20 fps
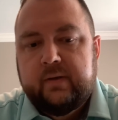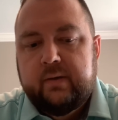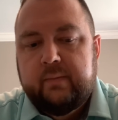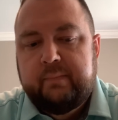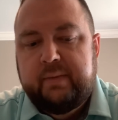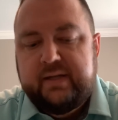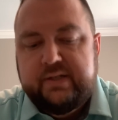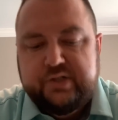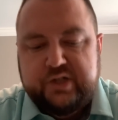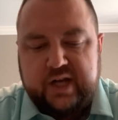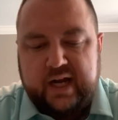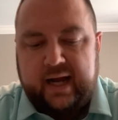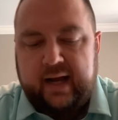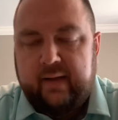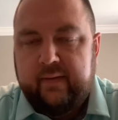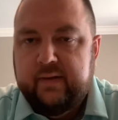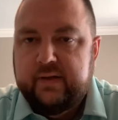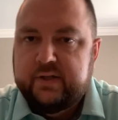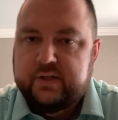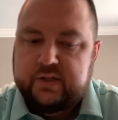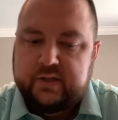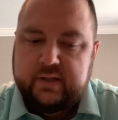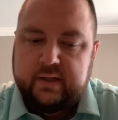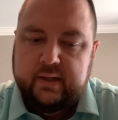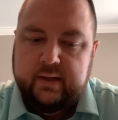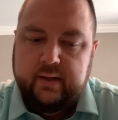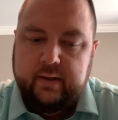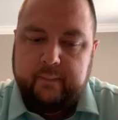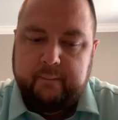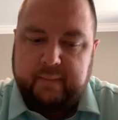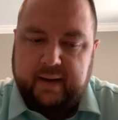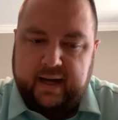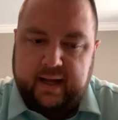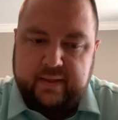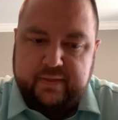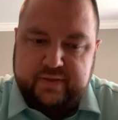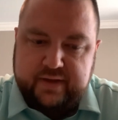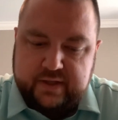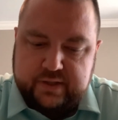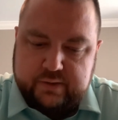Be challenged by
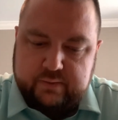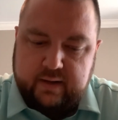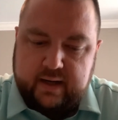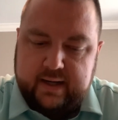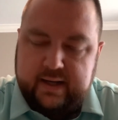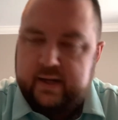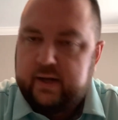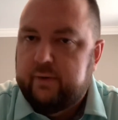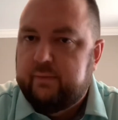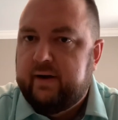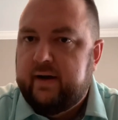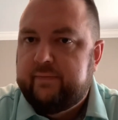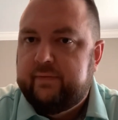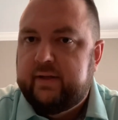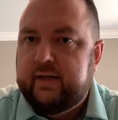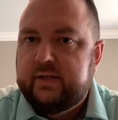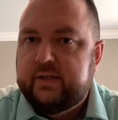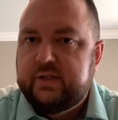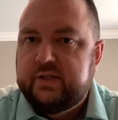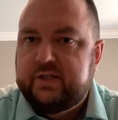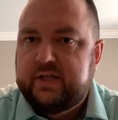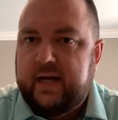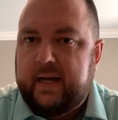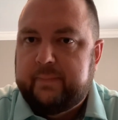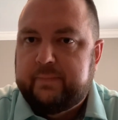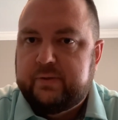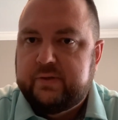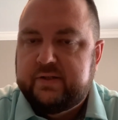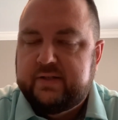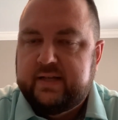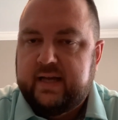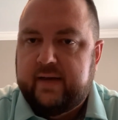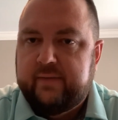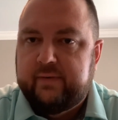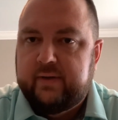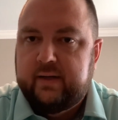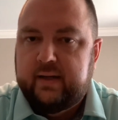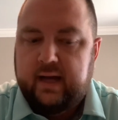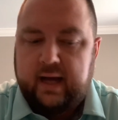this right here in Revelation chapter 7.